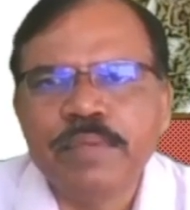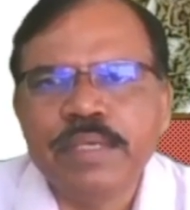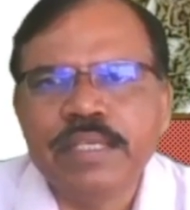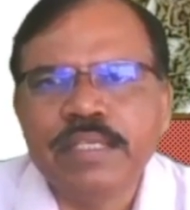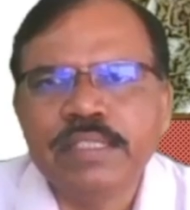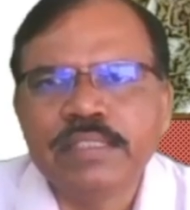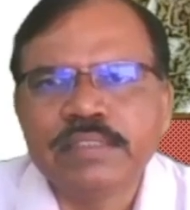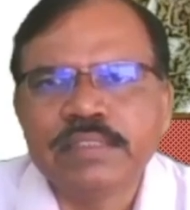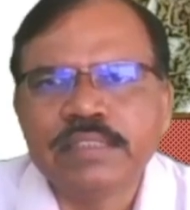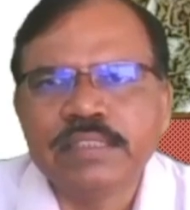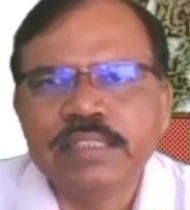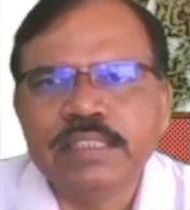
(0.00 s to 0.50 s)

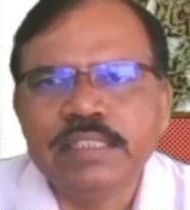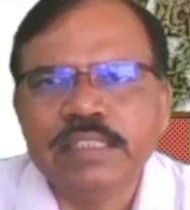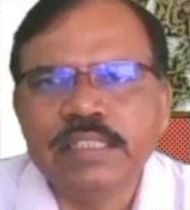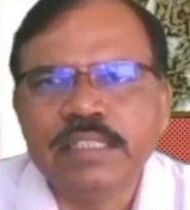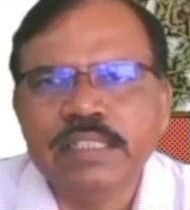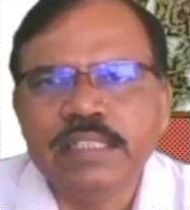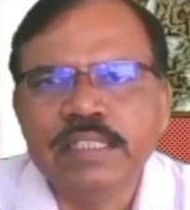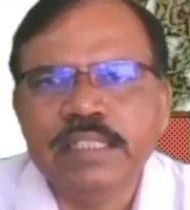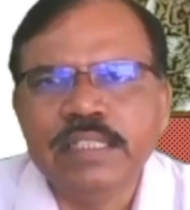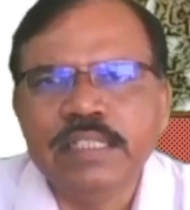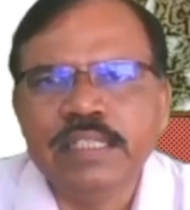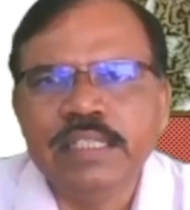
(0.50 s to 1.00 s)
C,
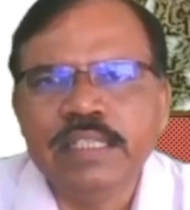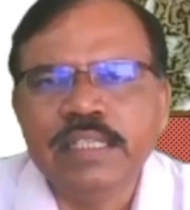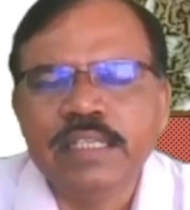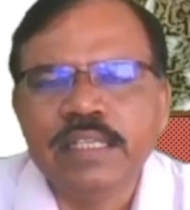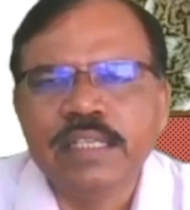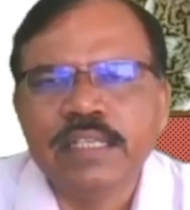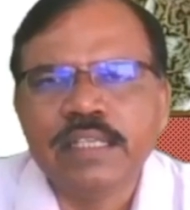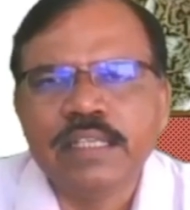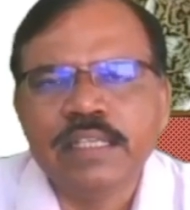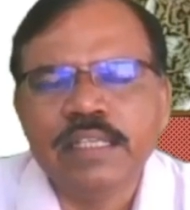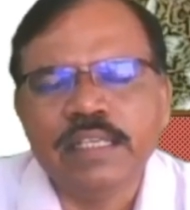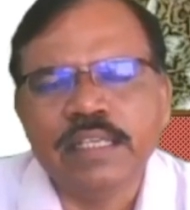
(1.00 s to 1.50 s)
D,
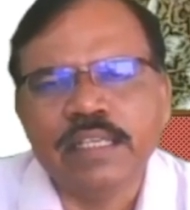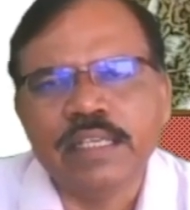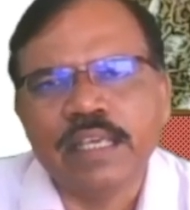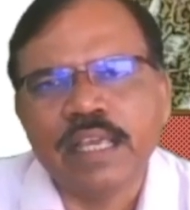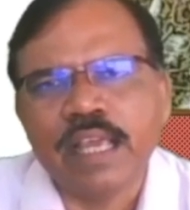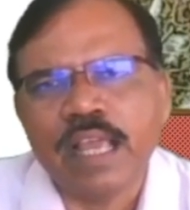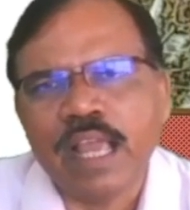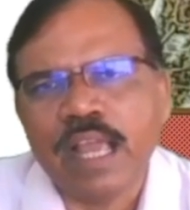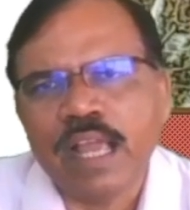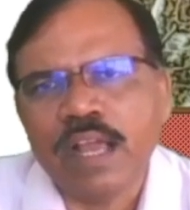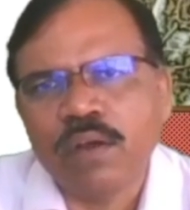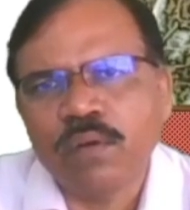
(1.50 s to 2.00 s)
E
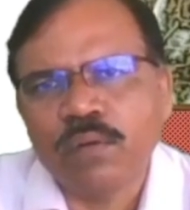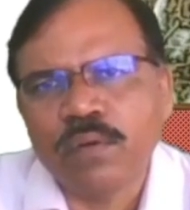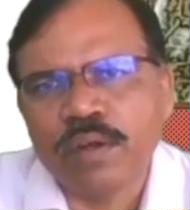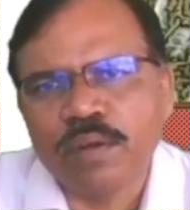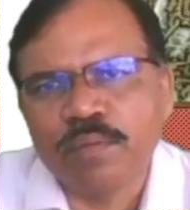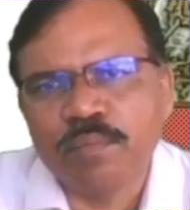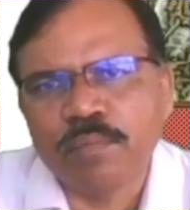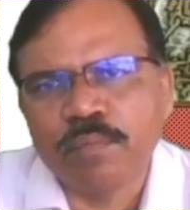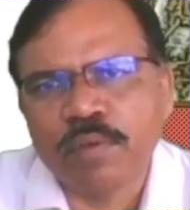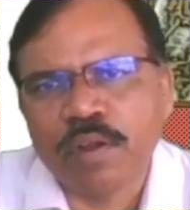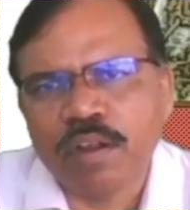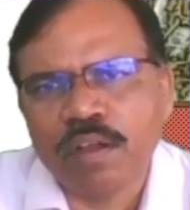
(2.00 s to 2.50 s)
have
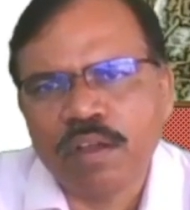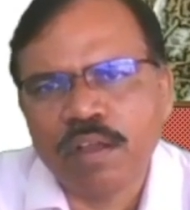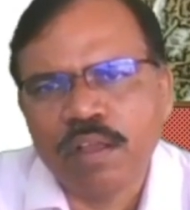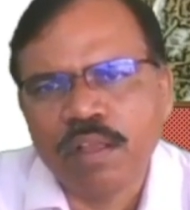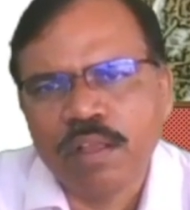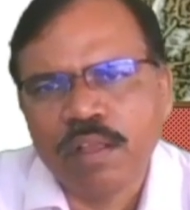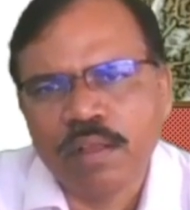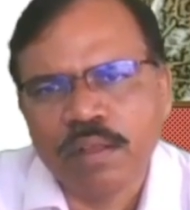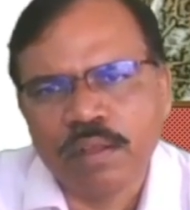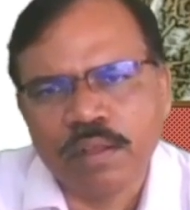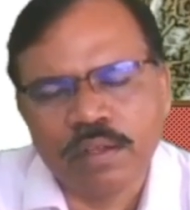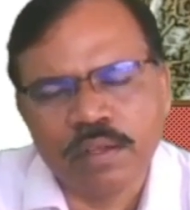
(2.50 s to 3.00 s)
number
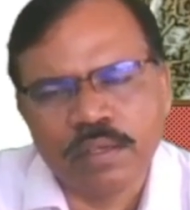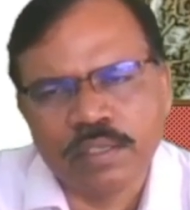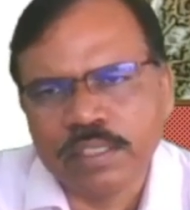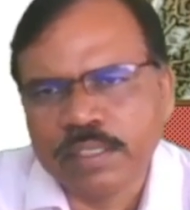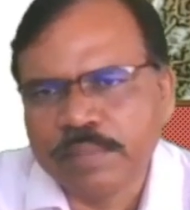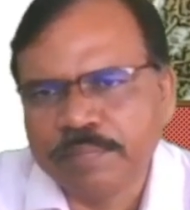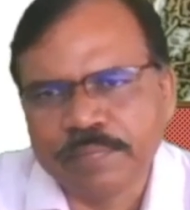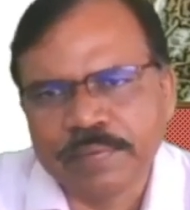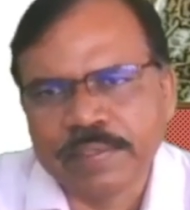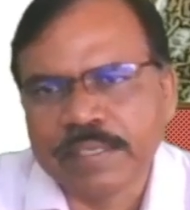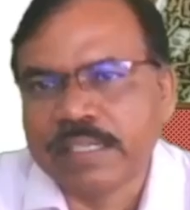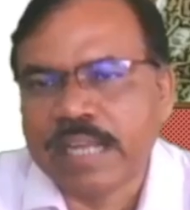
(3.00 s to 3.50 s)
of
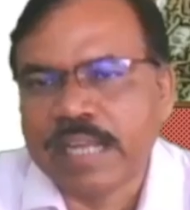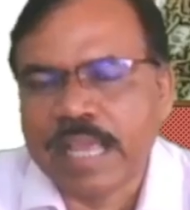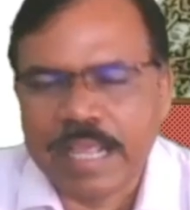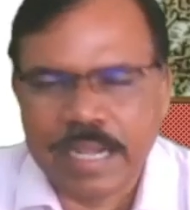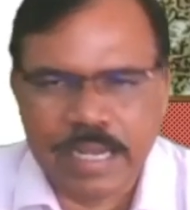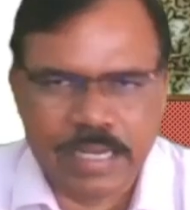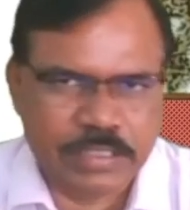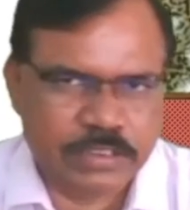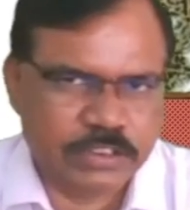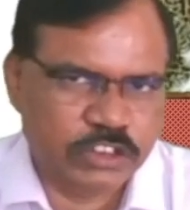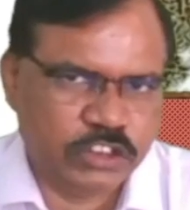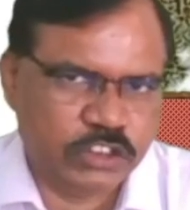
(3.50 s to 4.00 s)
different
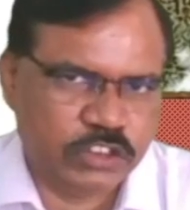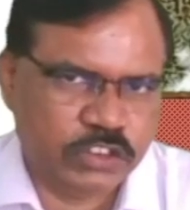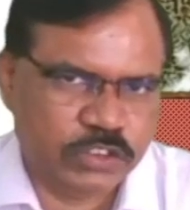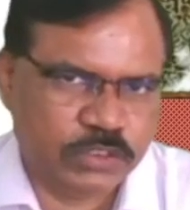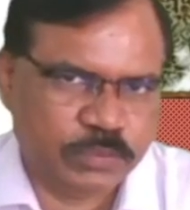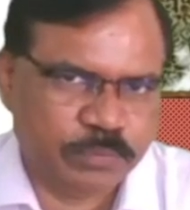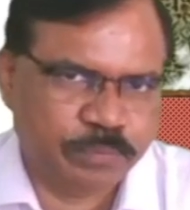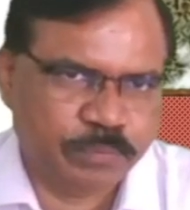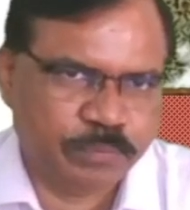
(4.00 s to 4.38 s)
directions.